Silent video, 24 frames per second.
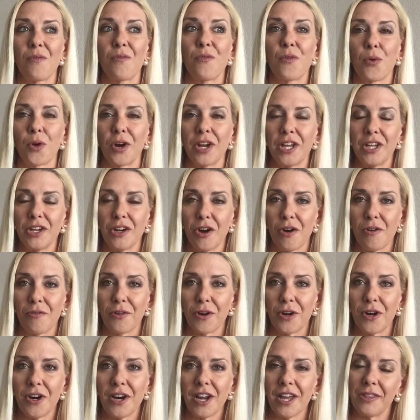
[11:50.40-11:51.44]
40 and
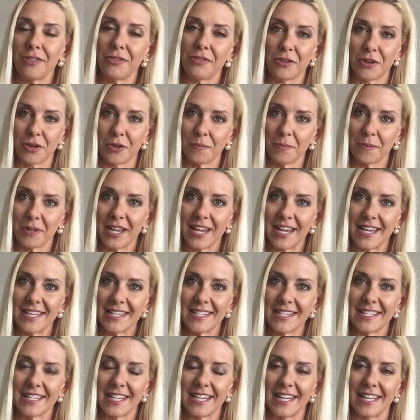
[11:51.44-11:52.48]
over, and third
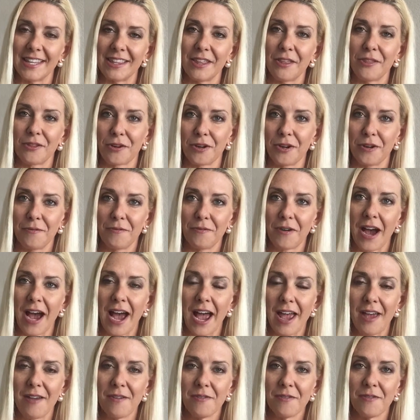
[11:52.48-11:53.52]
place in the
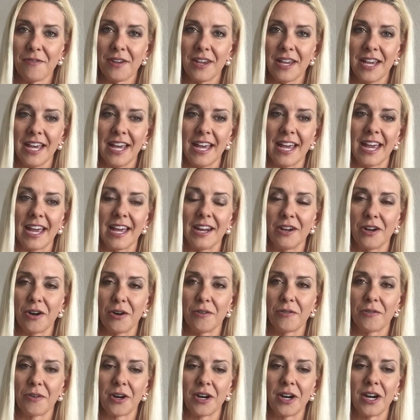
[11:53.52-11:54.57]
35 and
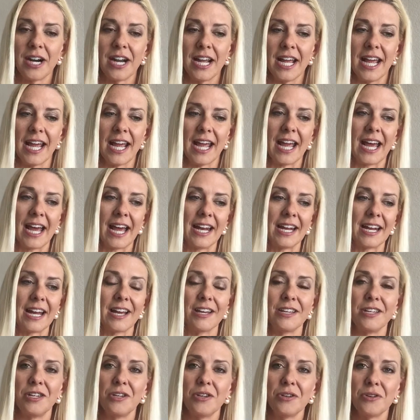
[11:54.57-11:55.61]
over. And I
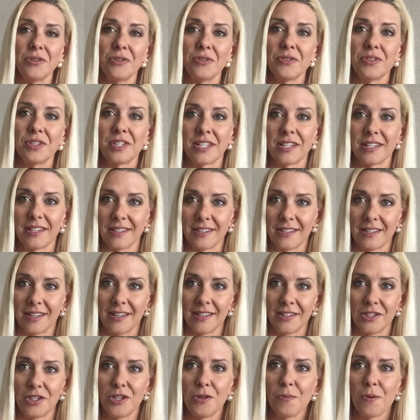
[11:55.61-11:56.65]
used
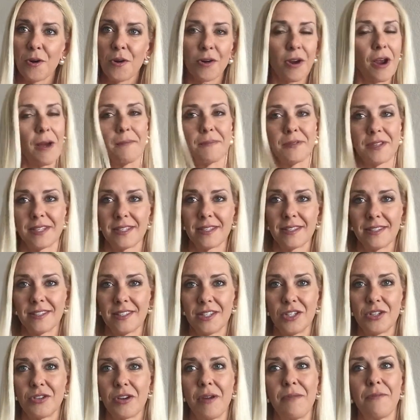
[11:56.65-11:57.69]
2 programs
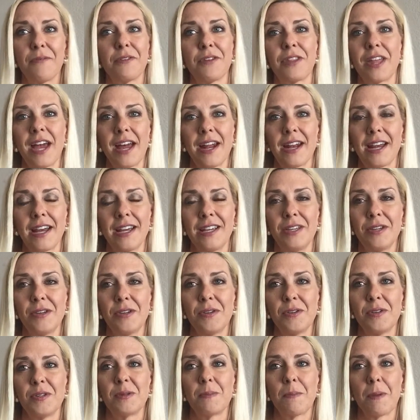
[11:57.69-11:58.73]
to train for that. I
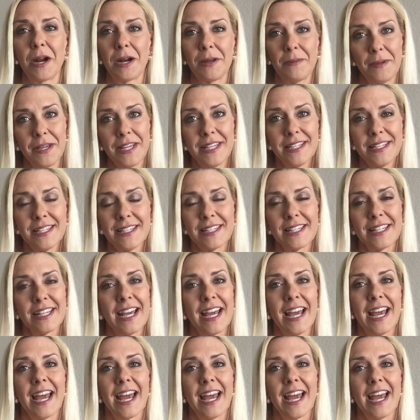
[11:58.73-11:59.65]
used Body Beast